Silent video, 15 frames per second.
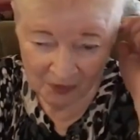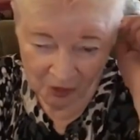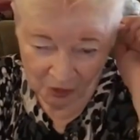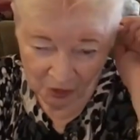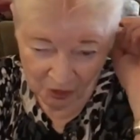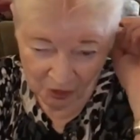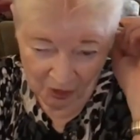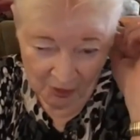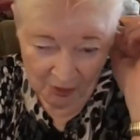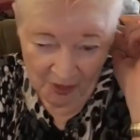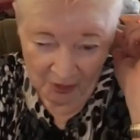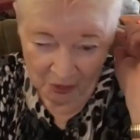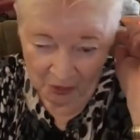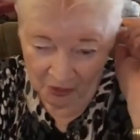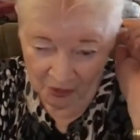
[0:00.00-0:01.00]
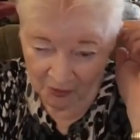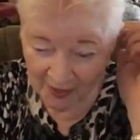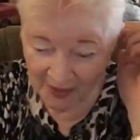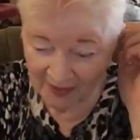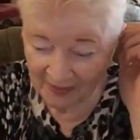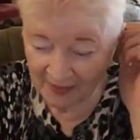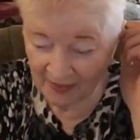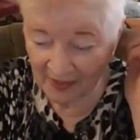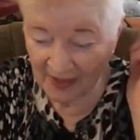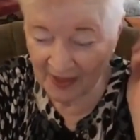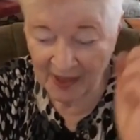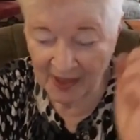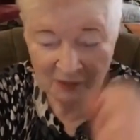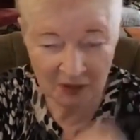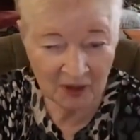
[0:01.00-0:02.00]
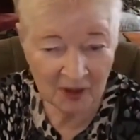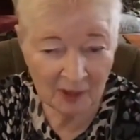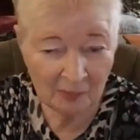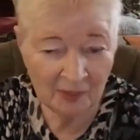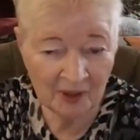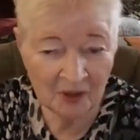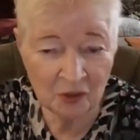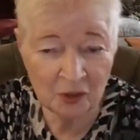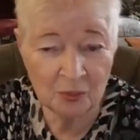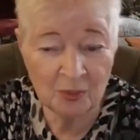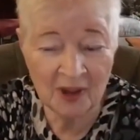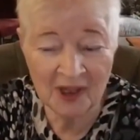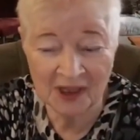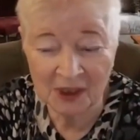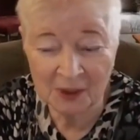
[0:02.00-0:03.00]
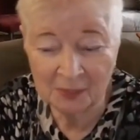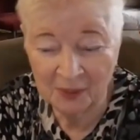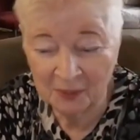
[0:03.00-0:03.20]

to show you, so I think I have a little bit too much,